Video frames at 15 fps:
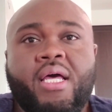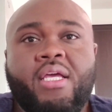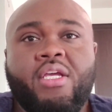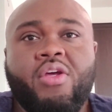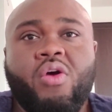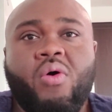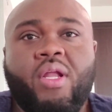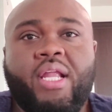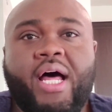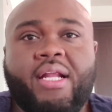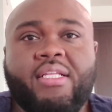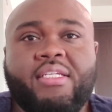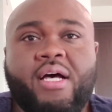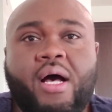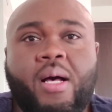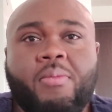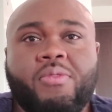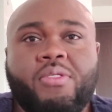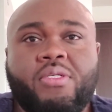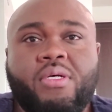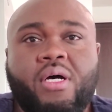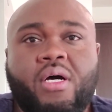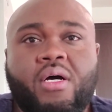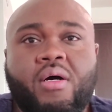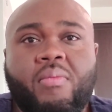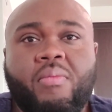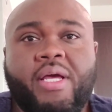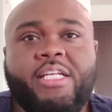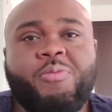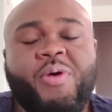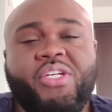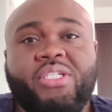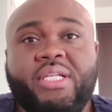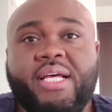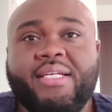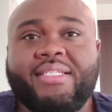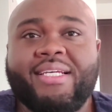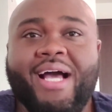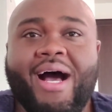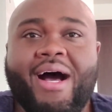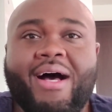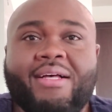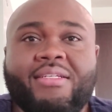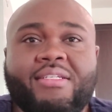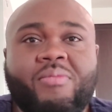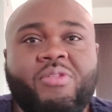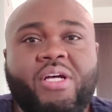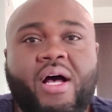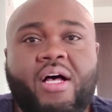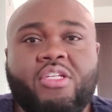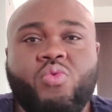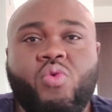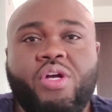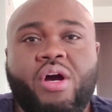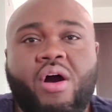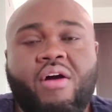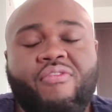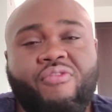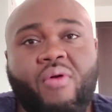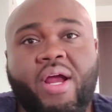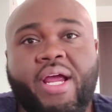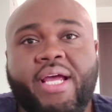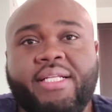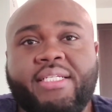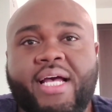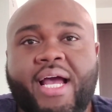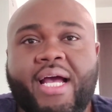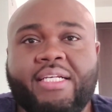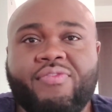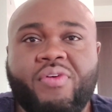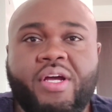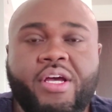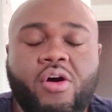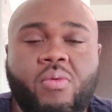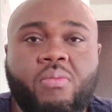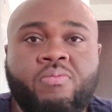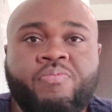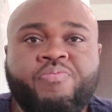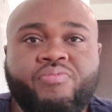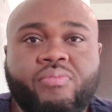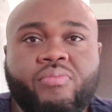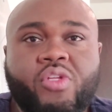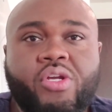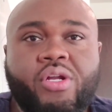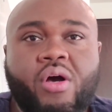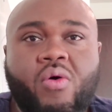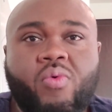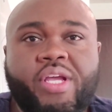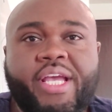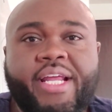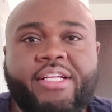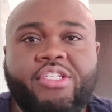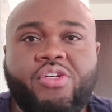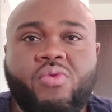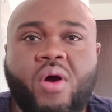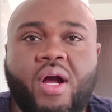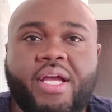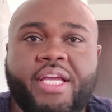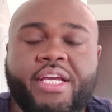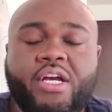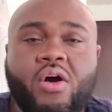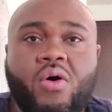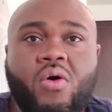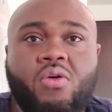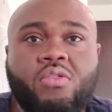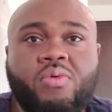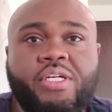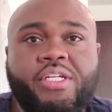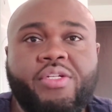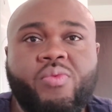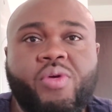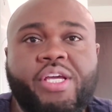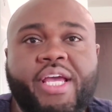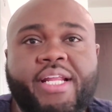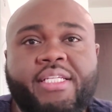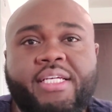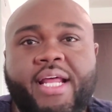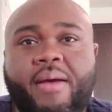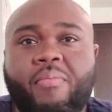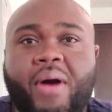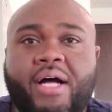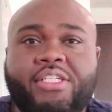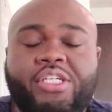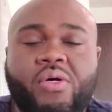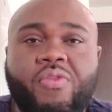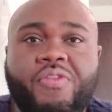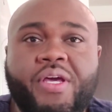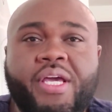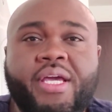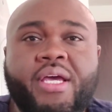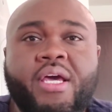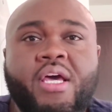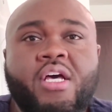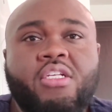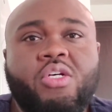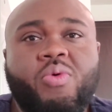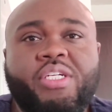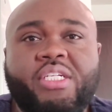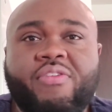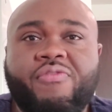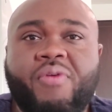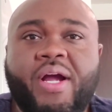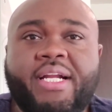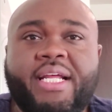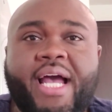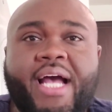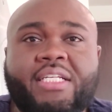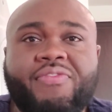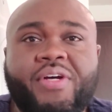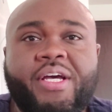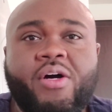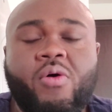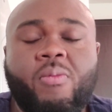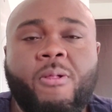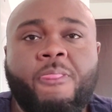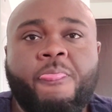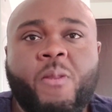you know, a lot of times, especially us guys, sometimes we are afraid to ask for help. You know, we get into our egos, we get into that macho thing. So we're just afraid to ask for help.